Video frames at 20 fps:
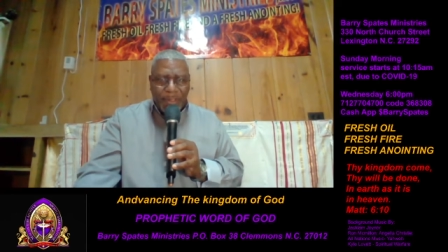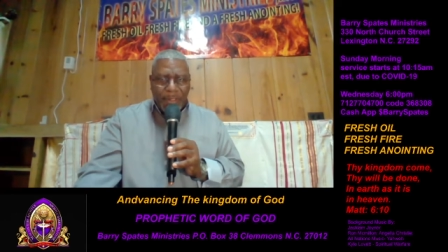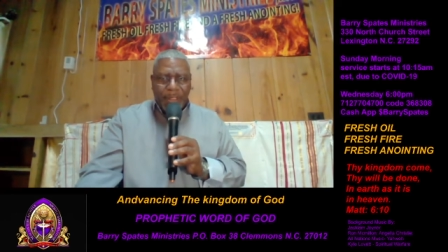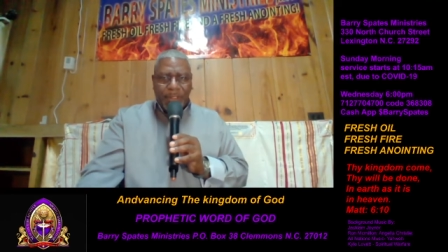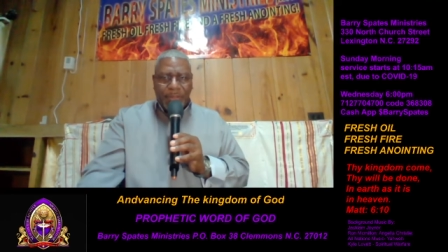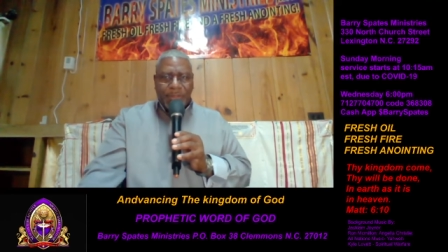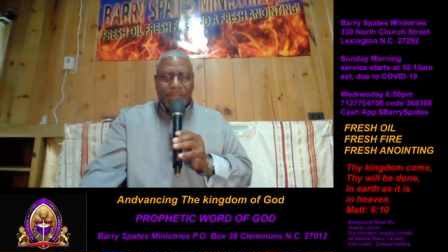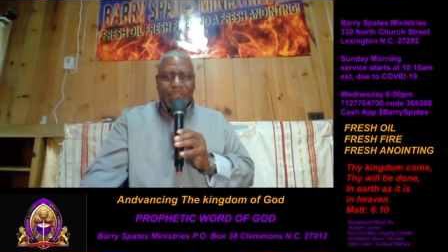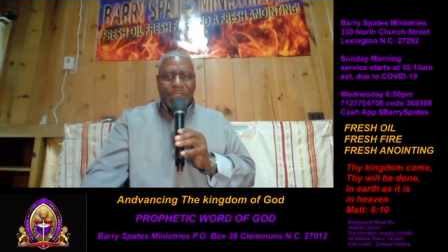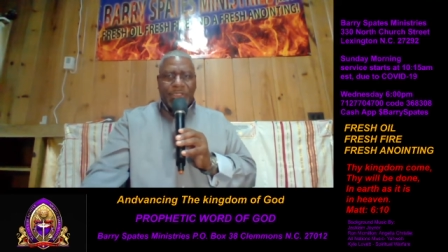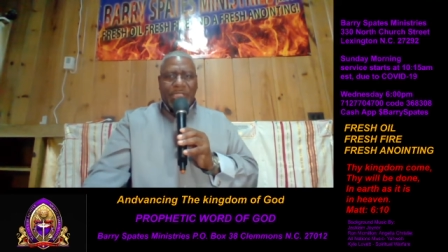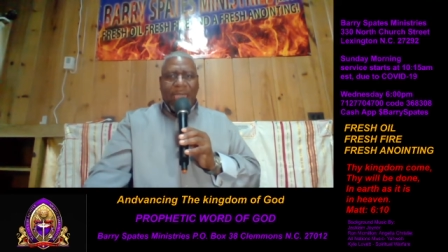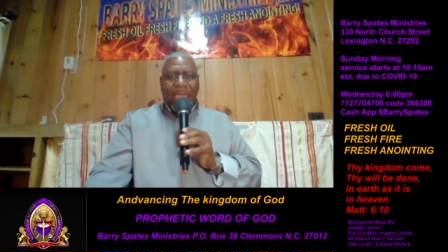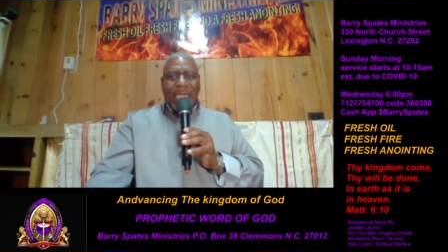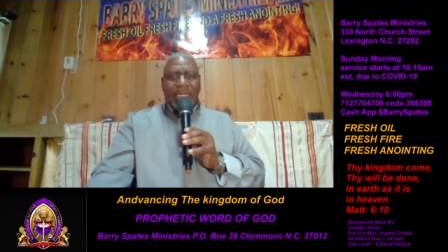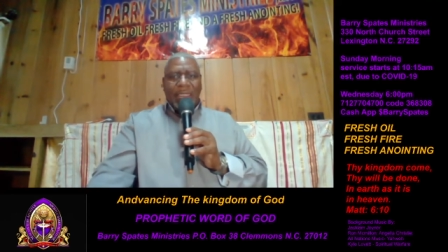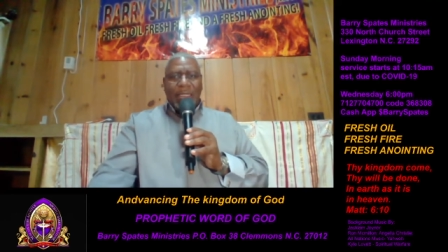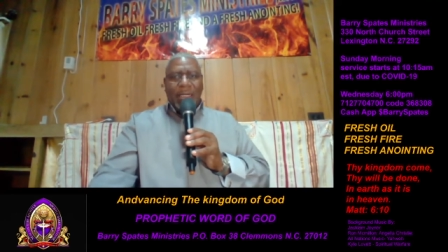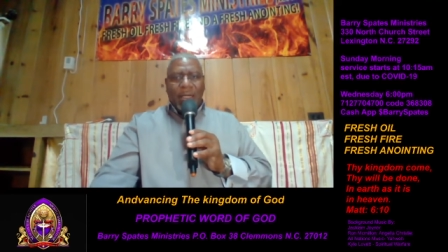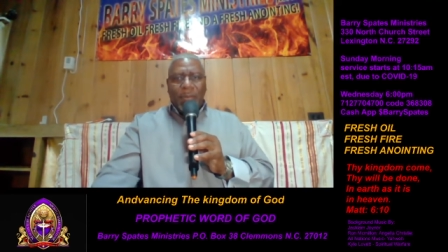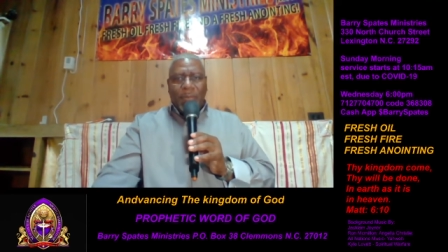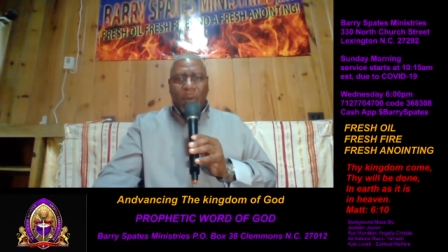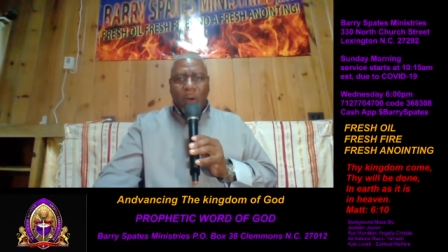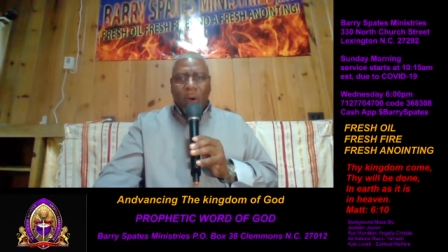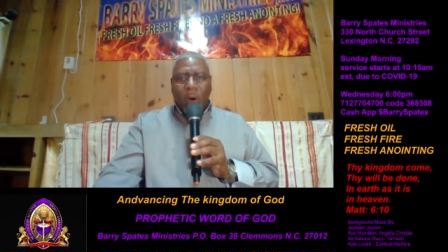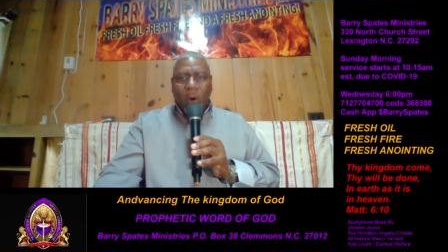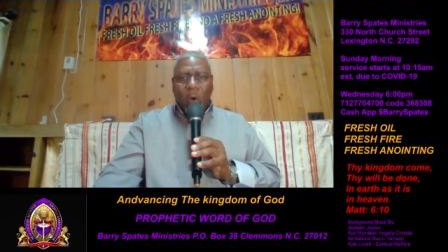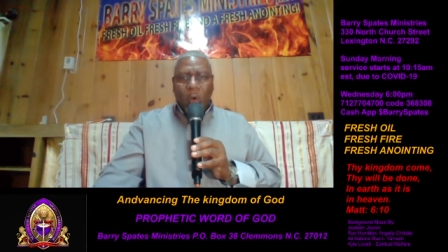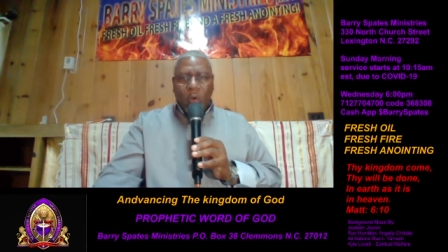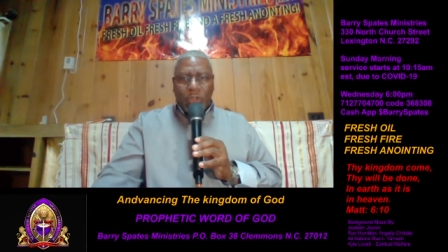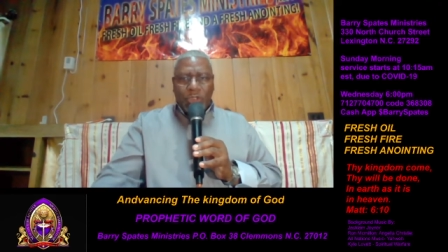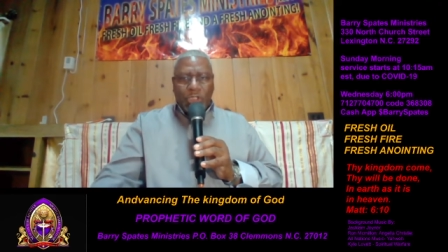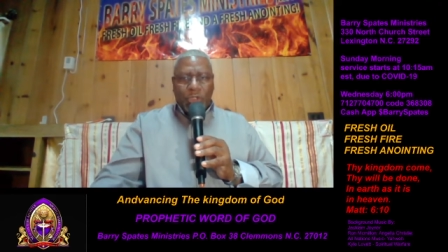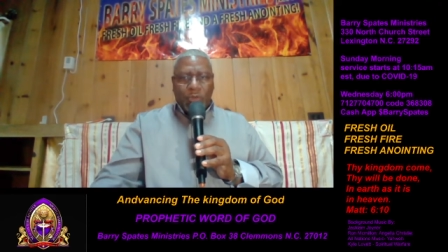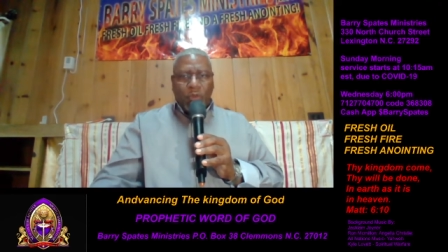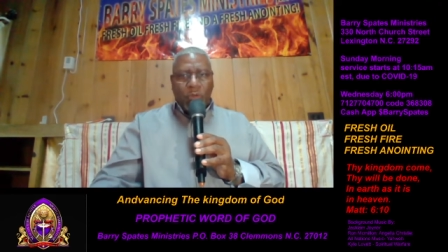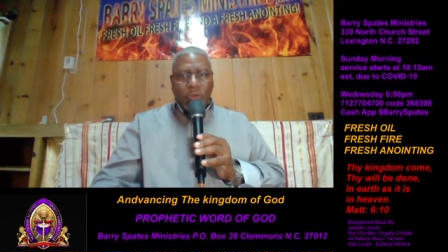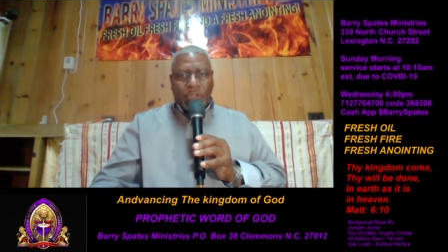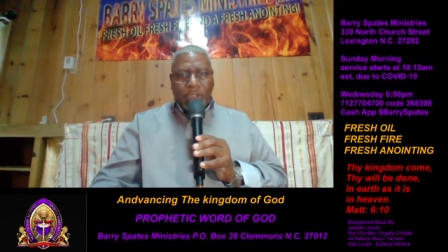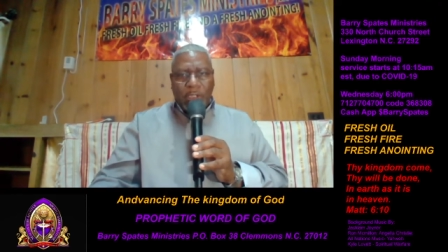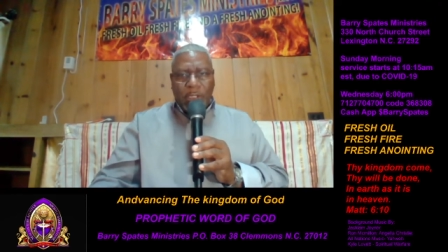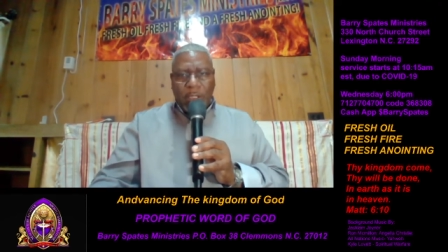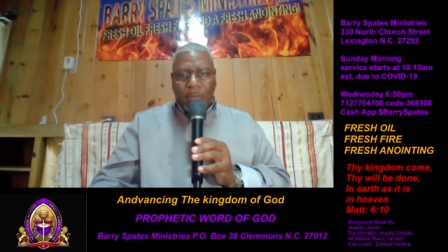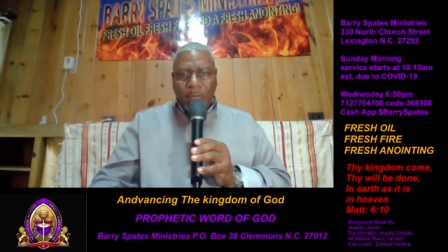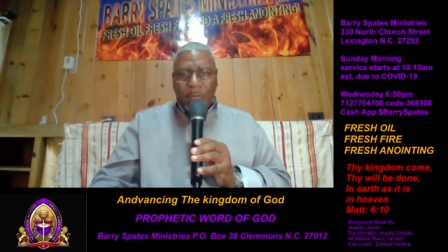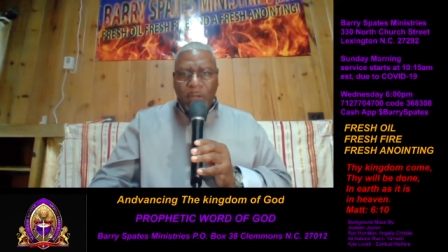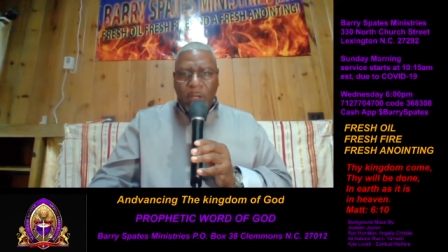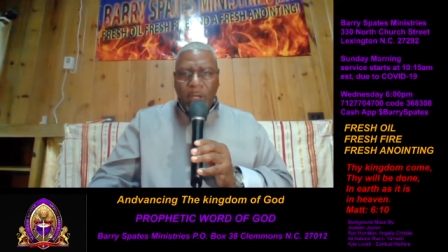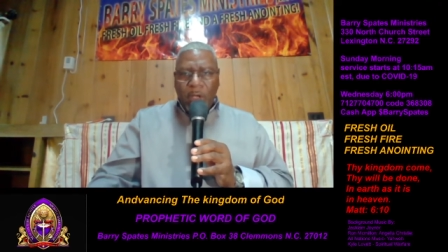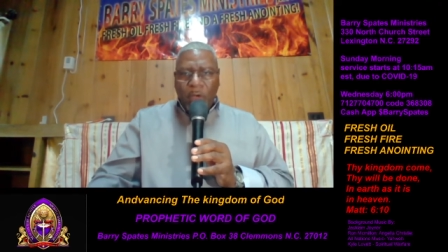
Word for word: Stand up, O Jerusalem,